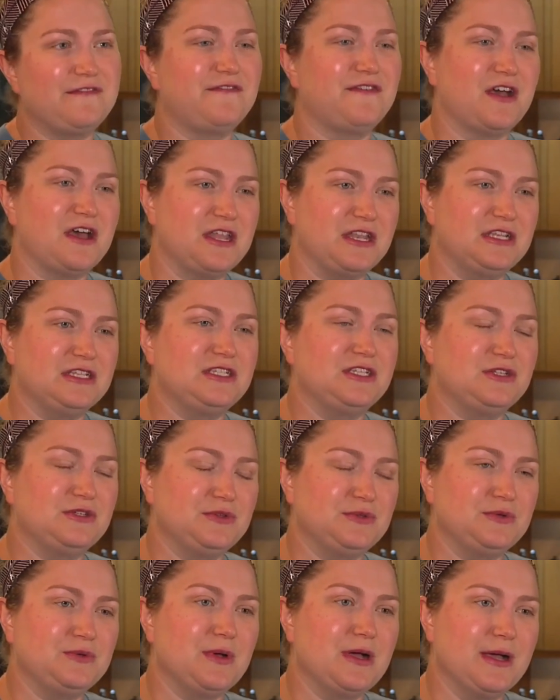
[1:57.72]
fun
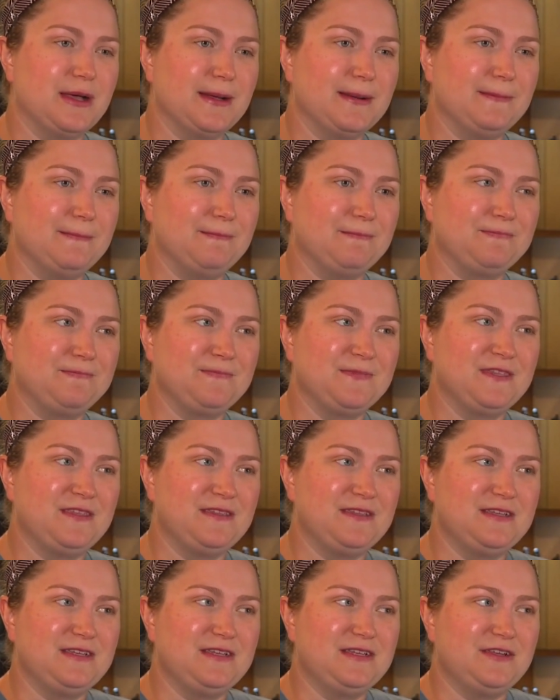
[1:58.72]
to um,
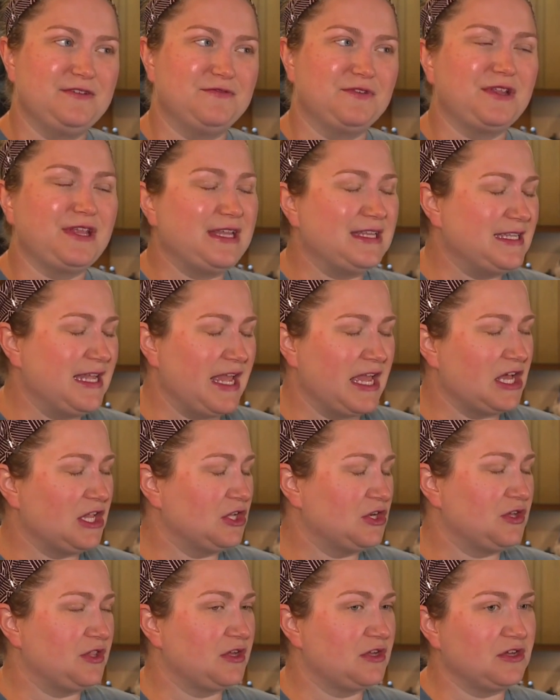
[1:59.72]
really
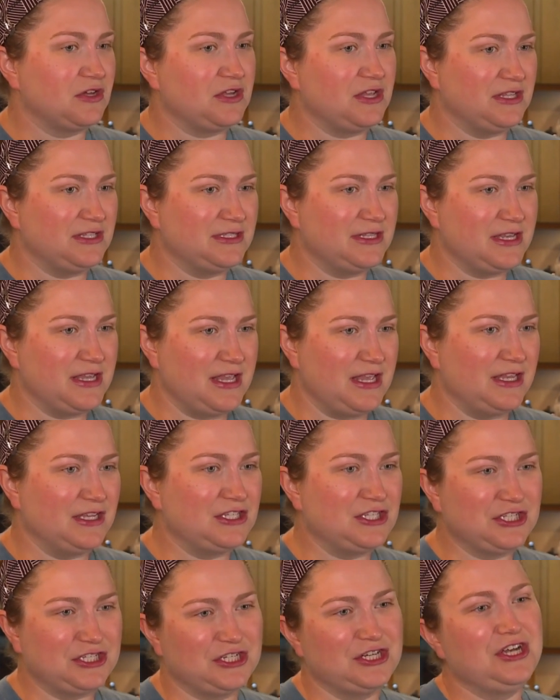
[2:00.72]
tailor the cookies to
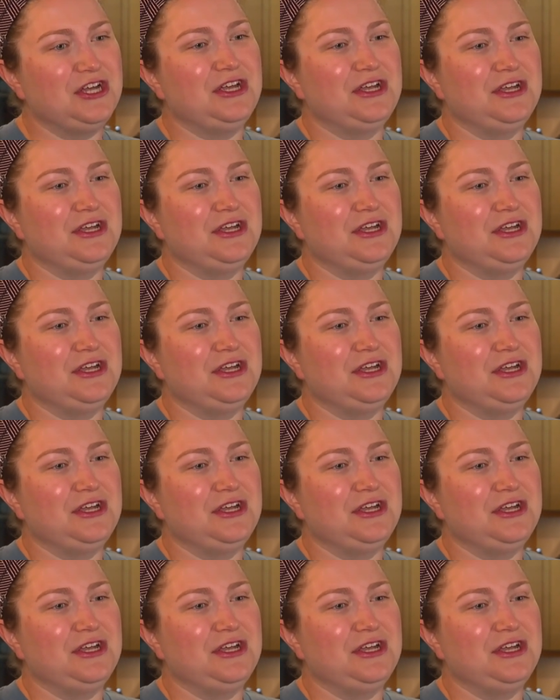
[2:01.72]
each